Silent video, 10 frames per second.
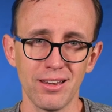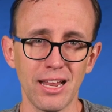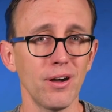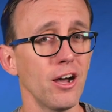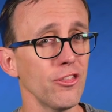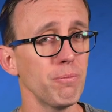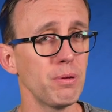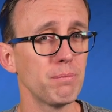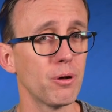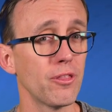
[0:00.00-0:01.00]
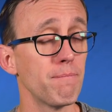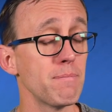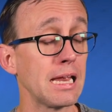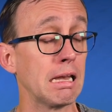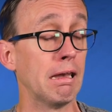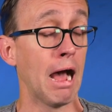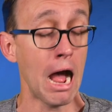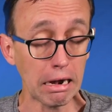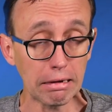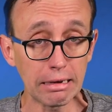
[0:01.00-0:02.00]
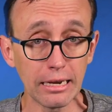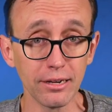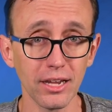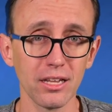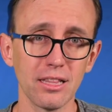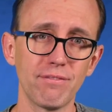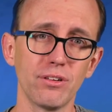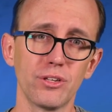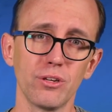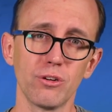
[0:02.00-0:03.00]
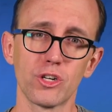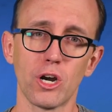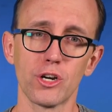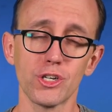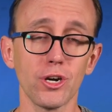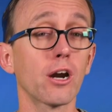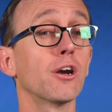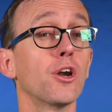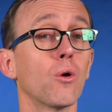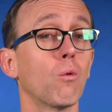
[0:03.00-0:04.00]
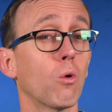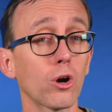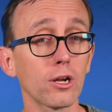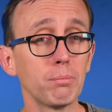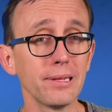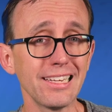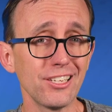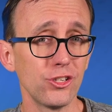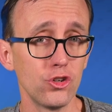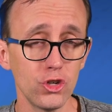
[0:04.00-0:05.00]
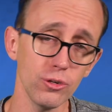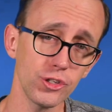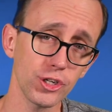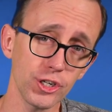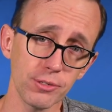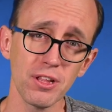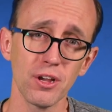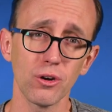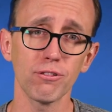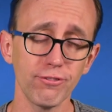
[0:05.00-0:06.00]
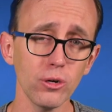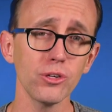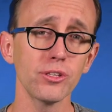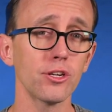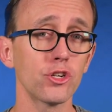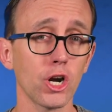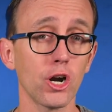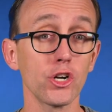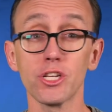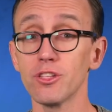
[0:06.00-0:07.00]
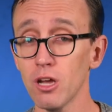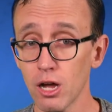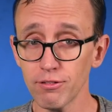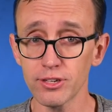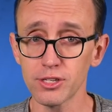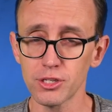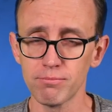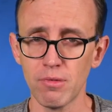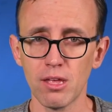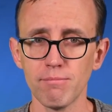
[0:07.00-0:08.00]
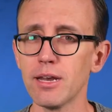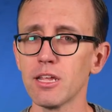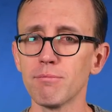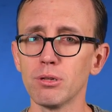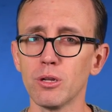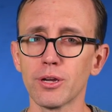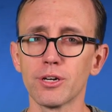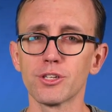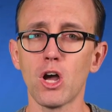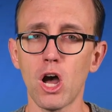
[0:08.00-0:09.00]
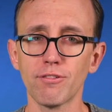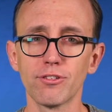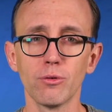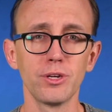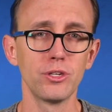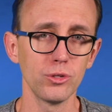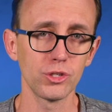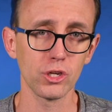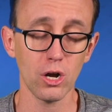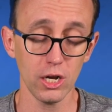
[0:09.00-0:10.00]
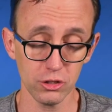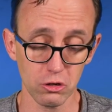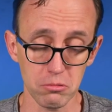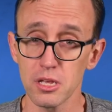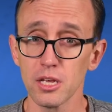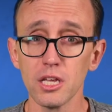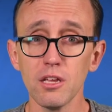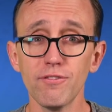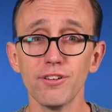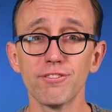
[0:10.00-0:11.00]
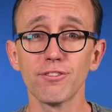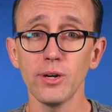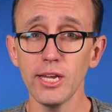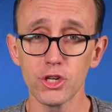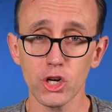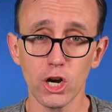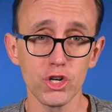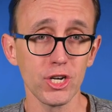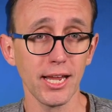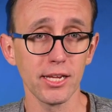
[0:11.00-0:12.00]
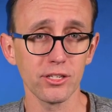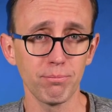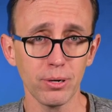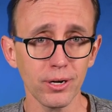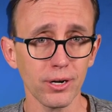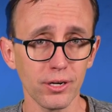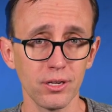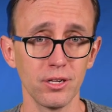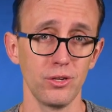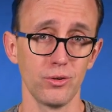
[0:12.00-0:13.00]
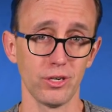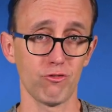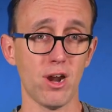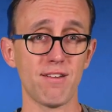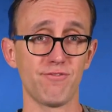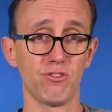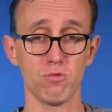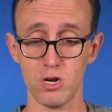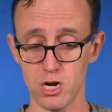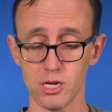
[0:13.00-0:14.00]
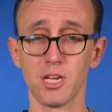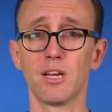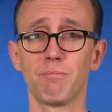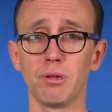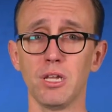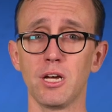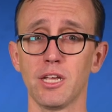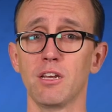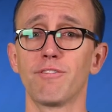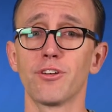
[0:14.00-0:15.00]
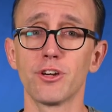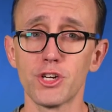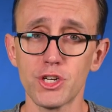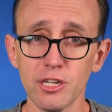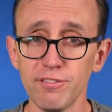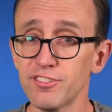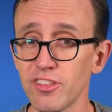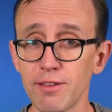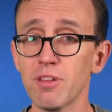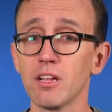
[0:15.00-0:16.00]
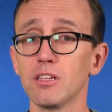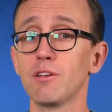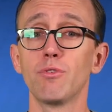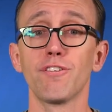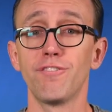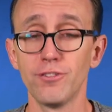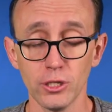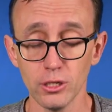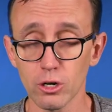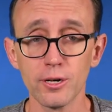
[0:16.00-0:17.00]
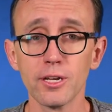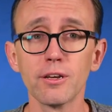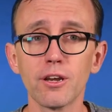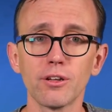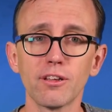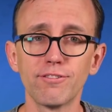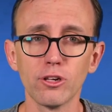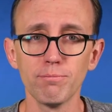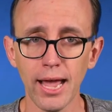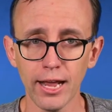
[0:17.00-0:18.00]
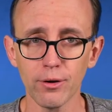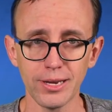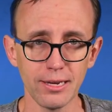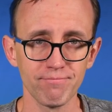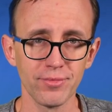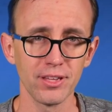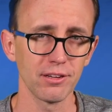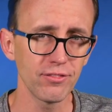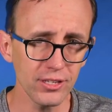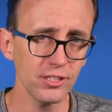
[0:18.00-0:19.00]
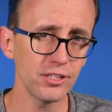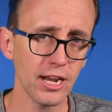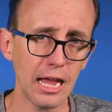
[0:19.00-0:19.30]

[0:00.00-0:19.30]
Now, other people that may not need a level 2 charger are workplace juicers or folks that charge at the office. Many employers offer reduced cost or even free charging as a perk. You could drive to work, plug in for your shift, and then leave with a full or nearly full battery. If this is an